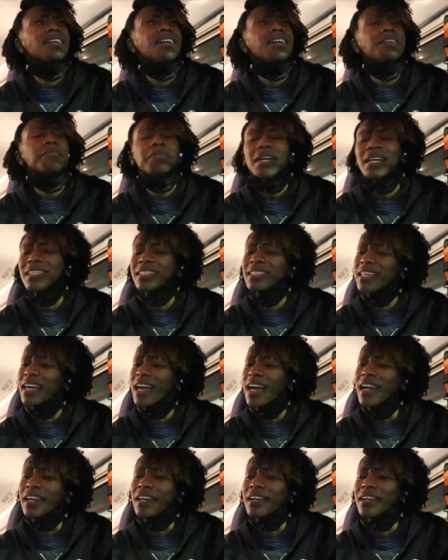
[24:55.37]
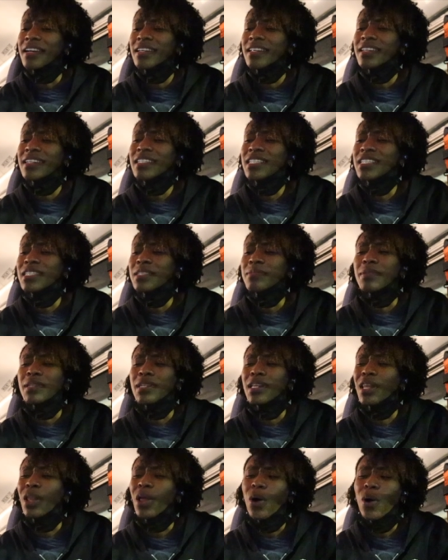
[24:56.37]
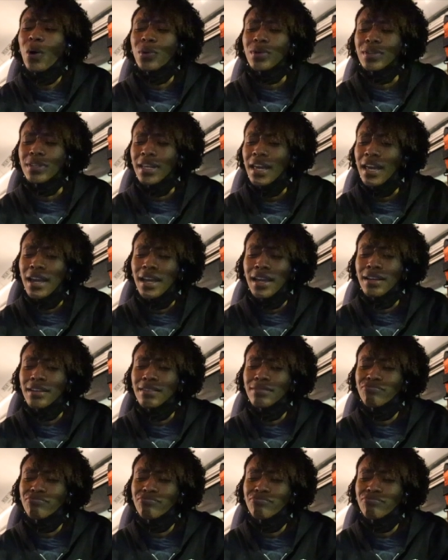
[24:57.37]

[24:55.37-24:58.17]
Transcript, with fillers: I'm not tired. It's just been a long day.